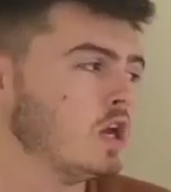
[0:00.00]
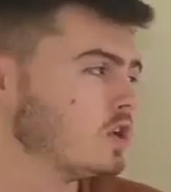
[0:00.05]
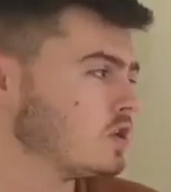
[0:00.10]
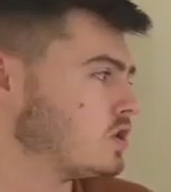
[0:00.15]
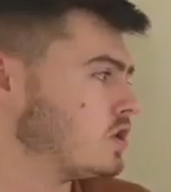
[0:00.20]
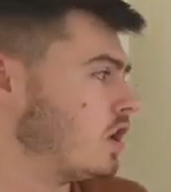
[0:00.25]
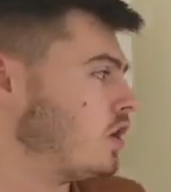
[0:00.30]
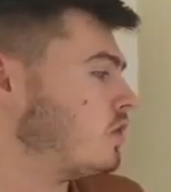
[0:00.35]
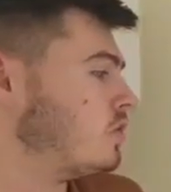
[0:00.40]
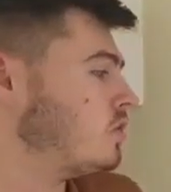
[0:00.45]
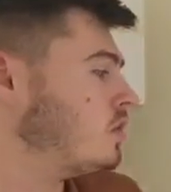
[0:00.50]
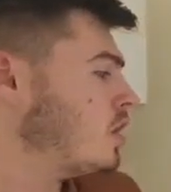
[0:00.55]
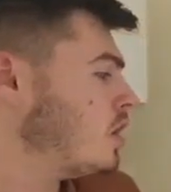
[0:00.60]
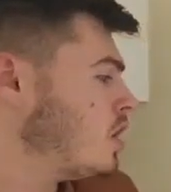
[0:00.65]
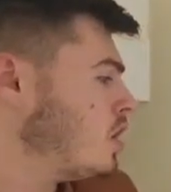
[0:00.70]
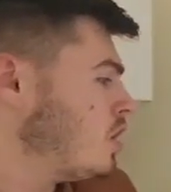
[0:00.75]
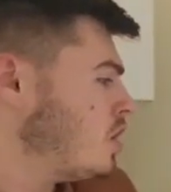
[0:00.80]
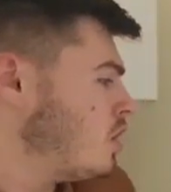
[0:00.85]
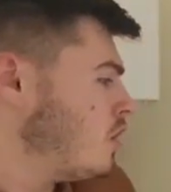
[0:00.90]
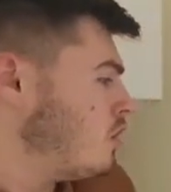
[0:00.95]
So
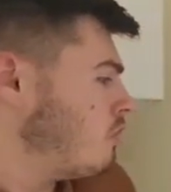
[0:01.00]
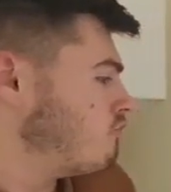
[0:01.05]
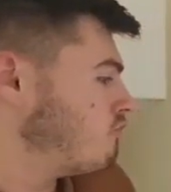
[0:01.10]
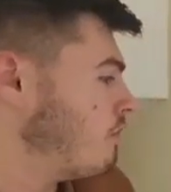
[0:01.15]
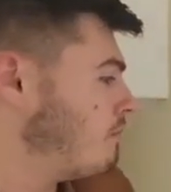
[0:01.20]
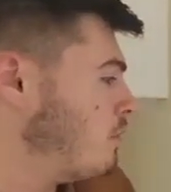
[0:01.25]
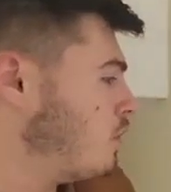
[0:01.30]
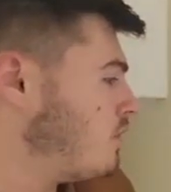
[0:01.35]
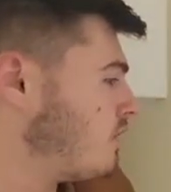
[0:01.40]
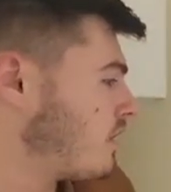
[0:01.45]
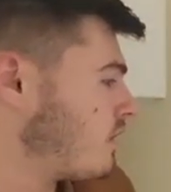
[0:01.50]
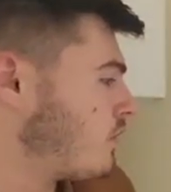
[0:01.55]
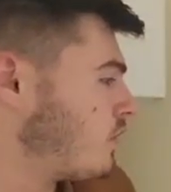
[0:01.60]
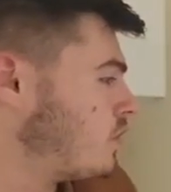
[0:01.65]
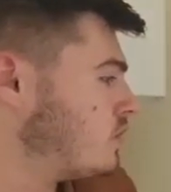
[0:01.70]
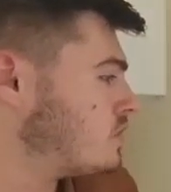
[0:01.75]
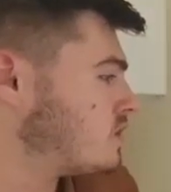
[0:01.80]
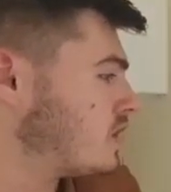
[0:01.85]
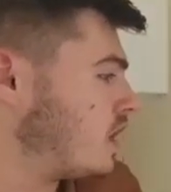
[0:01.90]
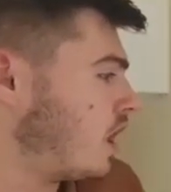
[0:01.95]
removing
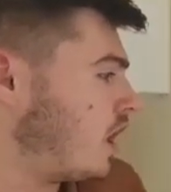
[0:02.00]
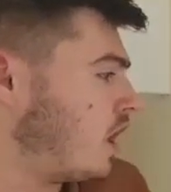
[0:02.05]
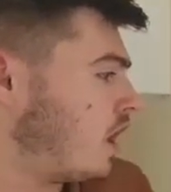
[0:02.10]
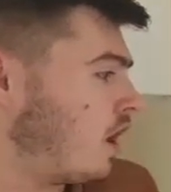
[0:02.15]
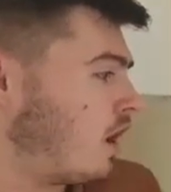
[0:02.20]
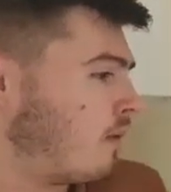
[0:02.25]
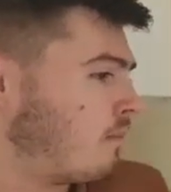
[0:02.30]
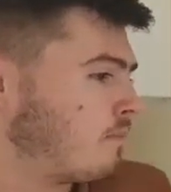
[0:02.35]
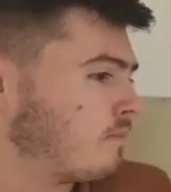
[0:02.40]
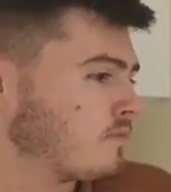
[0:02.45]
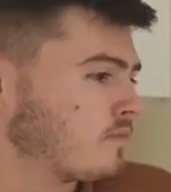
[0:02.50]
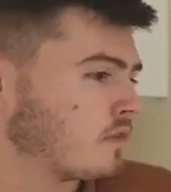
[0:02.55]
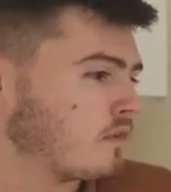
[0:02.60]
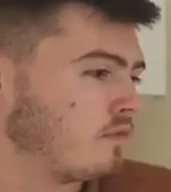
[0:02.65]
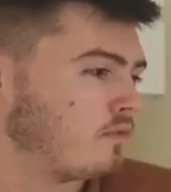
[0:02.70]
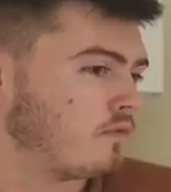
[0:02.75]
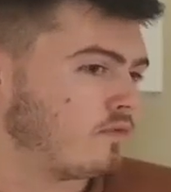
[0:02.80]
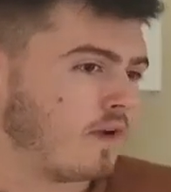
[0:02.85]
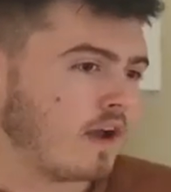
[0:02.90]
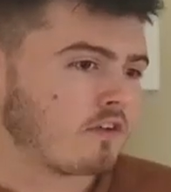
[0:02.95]
foods that are
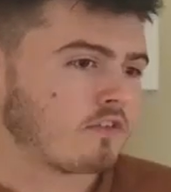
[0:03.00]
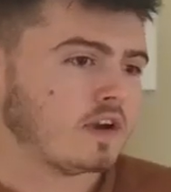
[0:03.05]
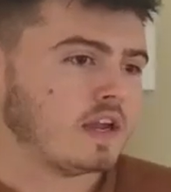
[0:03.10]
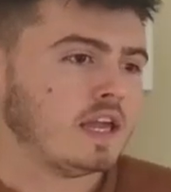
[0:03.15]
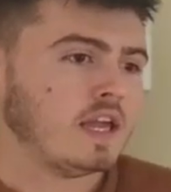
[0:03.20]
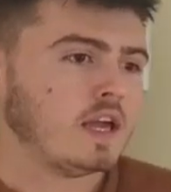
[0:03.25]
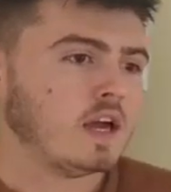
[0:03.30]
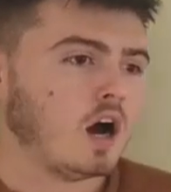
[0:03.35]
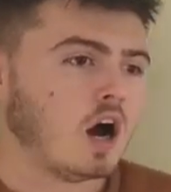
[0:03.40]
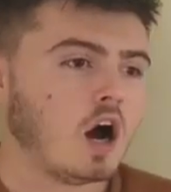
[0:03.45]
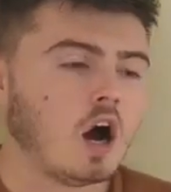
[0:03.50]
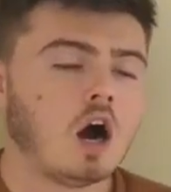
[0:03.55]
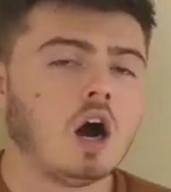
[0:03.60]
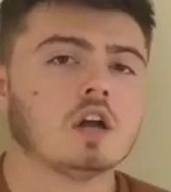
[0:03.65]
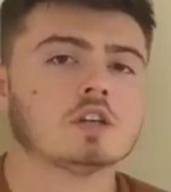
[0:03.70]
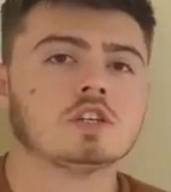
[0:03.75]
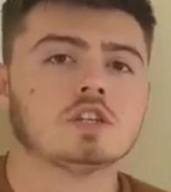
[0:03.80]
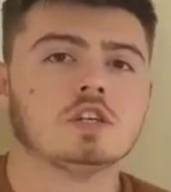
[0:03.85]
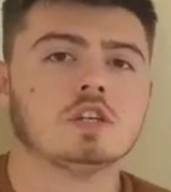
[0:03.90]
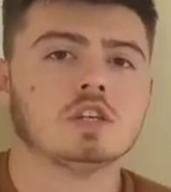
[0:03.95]
very
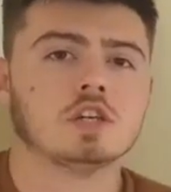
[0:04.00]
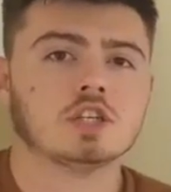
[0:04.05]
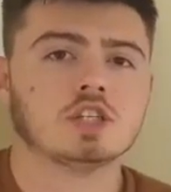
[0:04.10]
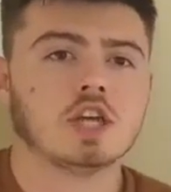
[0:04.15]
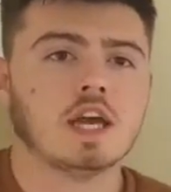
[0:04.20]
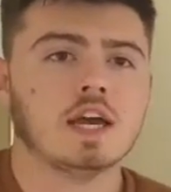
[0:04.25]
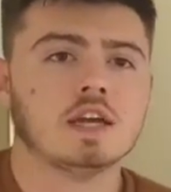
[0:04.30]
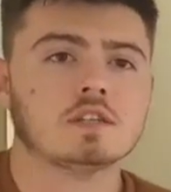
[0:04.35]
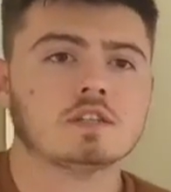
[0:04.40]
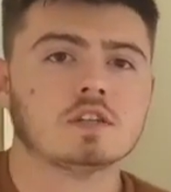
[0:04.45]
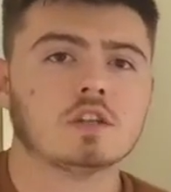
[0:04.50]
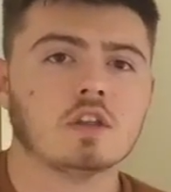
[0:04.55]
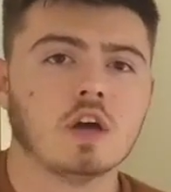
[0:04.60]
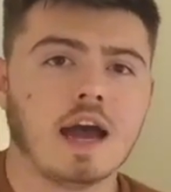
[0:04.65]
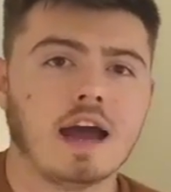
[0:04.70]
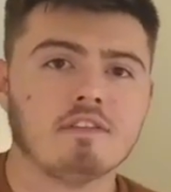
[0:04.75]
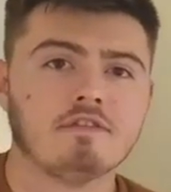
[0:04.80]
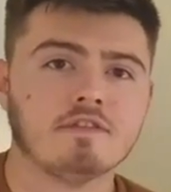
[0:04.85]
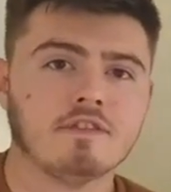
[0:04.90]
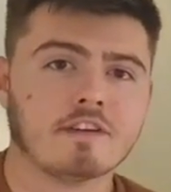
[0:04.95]
hard to digest, that
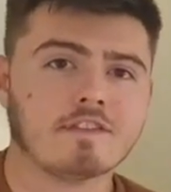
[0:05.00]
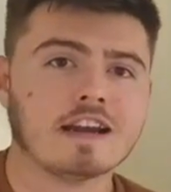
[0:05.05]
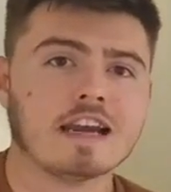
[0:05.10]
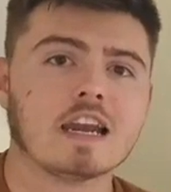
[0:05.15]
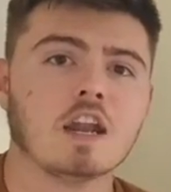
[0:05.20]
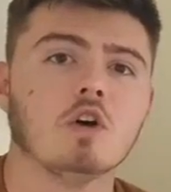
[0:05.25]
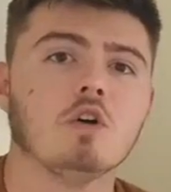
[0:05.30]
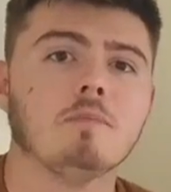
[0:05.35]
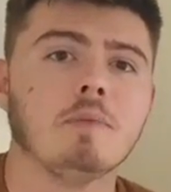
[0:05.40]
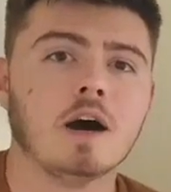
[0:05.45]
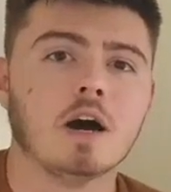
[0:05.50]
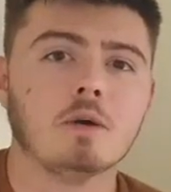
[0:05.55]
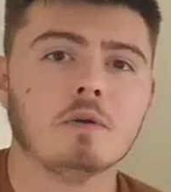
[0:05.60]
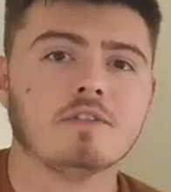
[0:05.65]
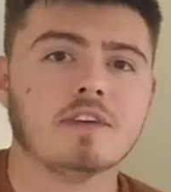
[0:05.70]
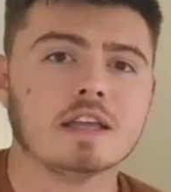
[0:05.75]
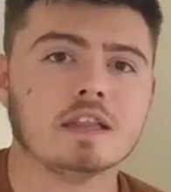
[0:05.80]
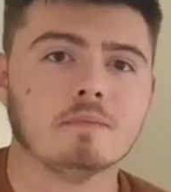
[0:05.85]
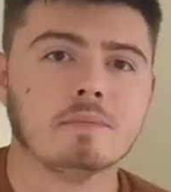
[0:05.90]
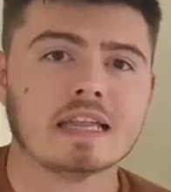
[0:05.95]
have very low
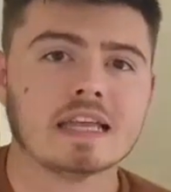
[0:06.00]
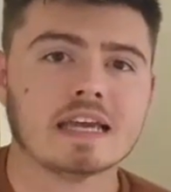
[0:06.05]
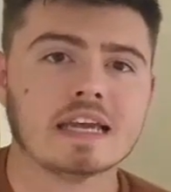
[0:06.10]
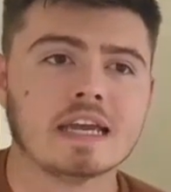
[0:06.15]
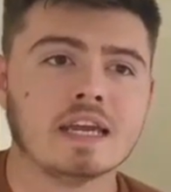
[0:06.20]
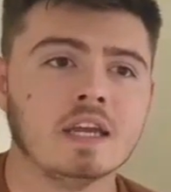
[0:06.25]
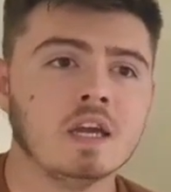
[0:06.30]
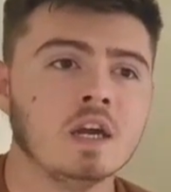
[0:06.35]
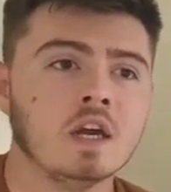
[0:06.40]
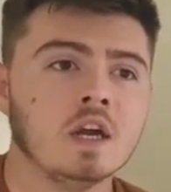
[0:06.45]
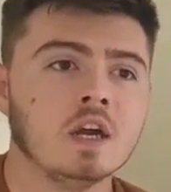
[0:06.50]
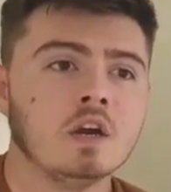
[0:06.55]
bioavailability,